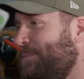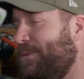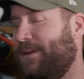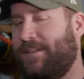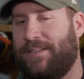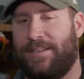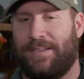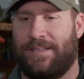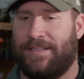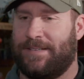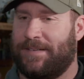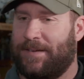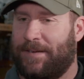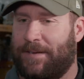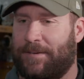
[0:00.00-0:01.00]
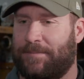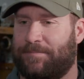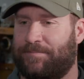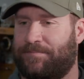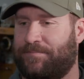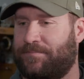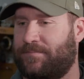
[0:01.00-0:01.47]
one, but
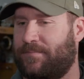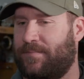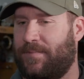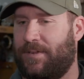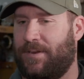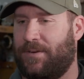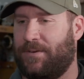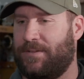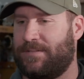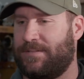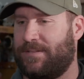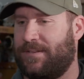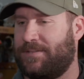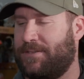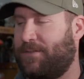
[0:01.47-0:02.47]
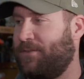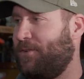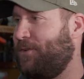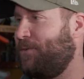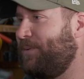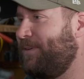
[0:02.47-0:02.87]
you know, it's still a long